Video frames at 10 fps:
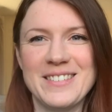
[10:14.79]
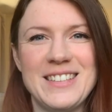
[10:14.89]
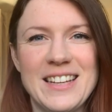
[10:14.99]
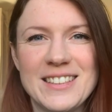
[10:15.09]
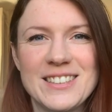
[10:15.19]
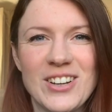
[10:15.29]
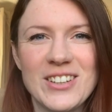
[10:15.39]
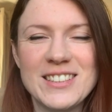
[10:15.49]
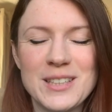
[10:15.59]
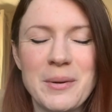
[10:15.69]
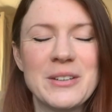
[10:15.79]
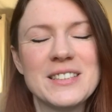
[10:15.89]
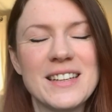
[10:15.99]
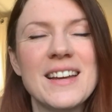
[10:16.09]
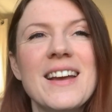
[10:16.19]
Dead excited about
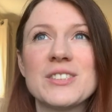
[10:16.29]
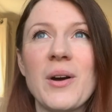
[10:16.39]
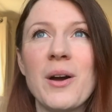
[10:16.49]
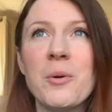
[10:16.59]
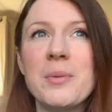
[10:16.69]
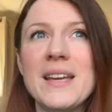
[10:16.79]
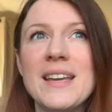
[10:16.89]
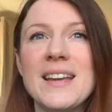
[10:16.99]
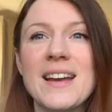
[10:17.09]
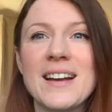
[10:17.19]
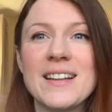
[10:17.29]
it. So I will be